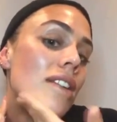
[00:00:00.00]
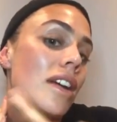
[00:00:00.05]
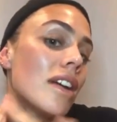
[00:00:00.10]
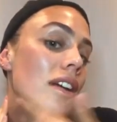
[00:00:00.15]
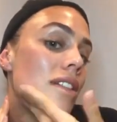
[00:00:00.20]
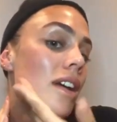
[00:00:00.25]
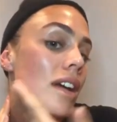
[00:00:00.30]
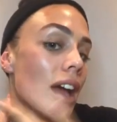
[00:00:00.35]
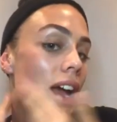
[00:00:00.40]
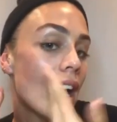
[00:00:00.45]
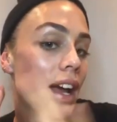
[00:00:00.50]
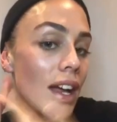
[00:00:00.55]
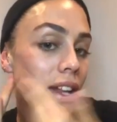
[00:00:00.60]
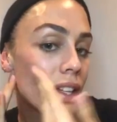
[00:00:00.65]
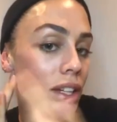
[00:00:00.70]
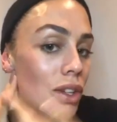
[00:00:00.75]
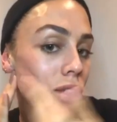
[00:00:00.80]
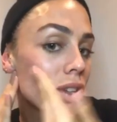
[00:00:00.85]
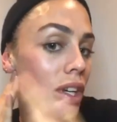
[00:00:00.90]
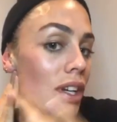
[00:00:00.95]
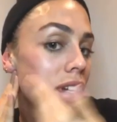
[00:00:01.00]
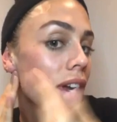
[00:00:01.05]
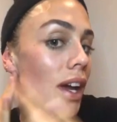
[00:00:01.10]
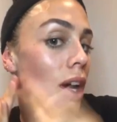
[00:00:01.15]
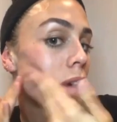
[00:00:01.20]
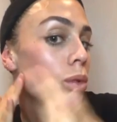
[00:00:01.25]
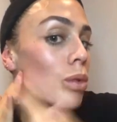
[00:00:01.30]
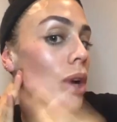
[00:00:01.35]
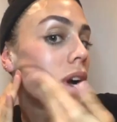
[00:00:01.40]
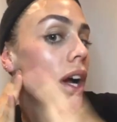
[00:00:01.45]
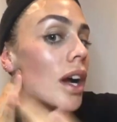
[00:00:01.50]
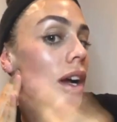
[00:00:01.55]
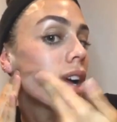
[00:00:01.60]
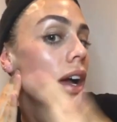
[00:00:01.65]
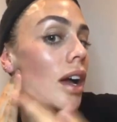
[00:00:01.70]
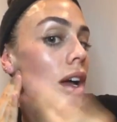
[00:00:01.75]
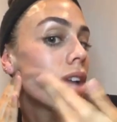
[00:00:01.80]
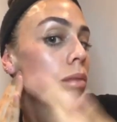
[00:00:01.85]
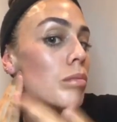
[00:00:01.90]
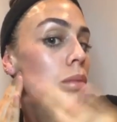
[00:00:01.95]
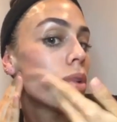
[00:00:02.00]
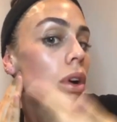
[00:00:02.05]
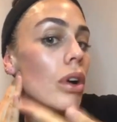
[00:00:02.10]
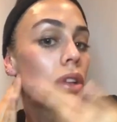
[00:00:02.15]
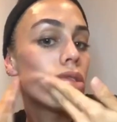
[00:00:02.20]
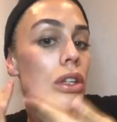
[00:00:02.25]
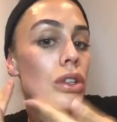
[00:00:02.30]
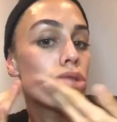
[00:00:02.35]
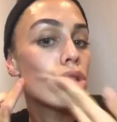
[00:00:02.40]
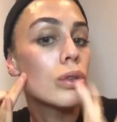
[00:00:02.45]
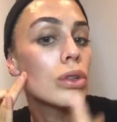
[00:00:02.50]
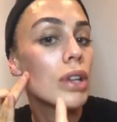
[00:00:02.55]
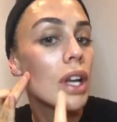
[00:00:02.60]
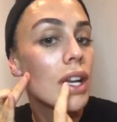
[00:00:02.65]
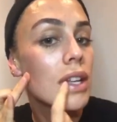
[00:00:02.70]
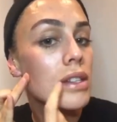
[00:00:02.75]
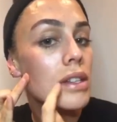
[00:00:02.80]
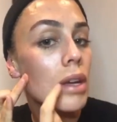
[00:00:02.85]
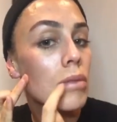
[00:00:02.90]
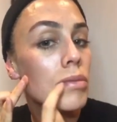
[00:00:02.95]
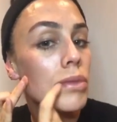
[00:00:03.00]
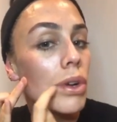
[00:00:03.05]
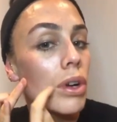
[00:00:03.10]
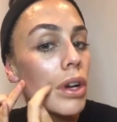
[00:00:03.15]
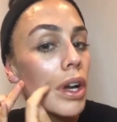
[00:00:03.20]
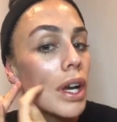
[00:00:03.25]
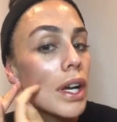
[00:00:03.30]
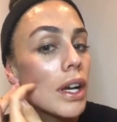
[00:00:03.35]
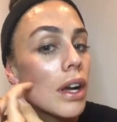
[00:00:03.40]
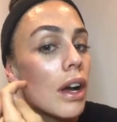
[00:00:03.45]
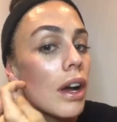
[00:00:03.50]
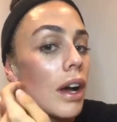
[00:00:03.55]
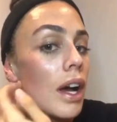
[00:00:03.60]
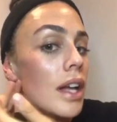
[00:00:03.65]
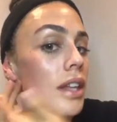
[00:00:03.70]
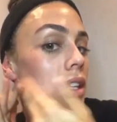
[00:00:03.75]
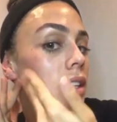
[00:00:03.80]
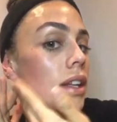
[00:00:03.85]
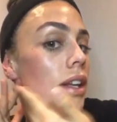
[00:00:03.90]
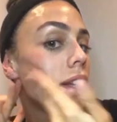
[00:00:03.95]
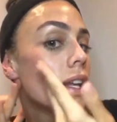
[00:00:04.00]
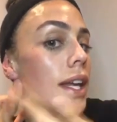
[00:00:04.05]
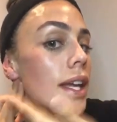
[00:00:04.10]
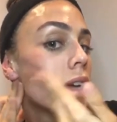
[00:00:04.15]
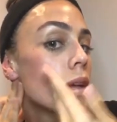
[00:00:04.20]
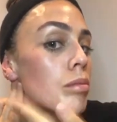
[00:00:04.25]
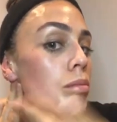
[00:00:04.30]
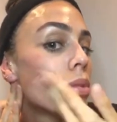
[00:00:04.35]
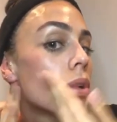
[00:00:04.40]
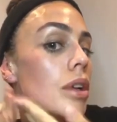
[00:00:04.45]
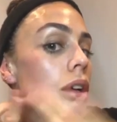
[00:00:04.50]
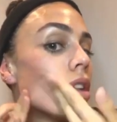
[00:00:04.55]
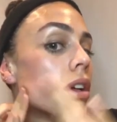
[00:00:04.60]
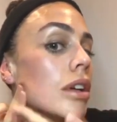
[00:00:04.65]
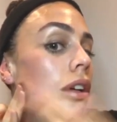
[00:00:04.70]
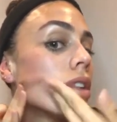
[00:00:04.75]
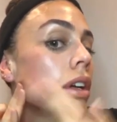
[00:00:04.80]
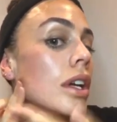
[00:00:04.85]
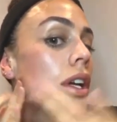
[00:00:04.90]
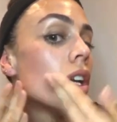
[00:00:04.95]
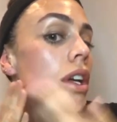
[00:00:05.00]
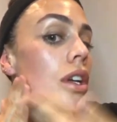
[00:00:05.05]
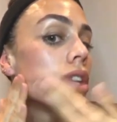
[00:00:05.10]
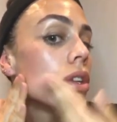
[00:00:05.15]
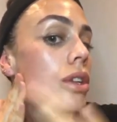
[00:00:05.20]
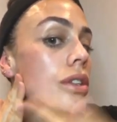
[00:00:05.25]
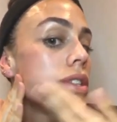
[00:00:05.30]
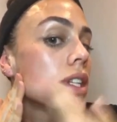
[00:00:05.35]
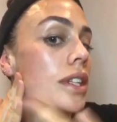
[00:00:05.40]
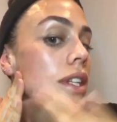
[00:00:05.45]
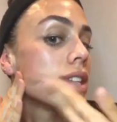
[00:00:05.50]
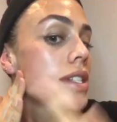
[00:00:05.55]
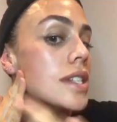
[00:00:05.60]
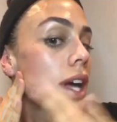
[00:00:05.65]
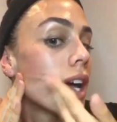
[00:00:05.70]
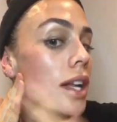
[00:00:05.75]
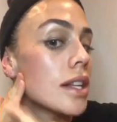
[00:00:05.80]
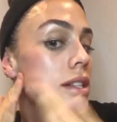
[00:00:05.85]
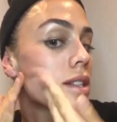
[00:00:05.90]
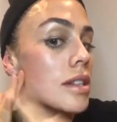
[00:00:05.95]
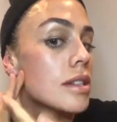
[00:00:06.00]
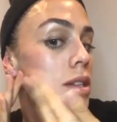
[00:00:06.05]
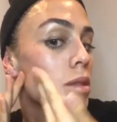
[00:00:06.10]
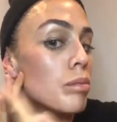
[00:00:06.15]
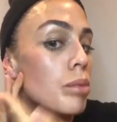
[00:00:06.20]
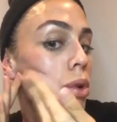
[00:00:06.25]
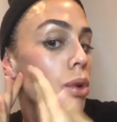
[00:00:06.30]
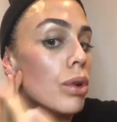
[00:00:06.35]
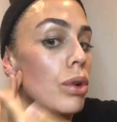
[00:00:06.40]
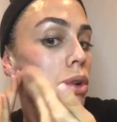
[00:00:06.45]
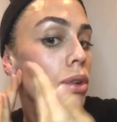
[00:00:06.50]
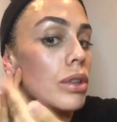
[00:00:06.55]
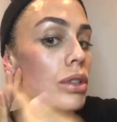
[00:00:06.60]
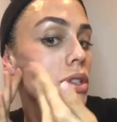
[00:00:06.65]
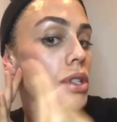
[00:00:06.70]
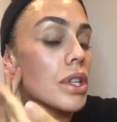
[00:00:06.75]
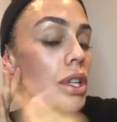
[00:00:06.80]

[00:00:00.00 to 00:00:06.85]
And then you can now work up on the jawline. So I'm not going higher than the lip, using this hand to support.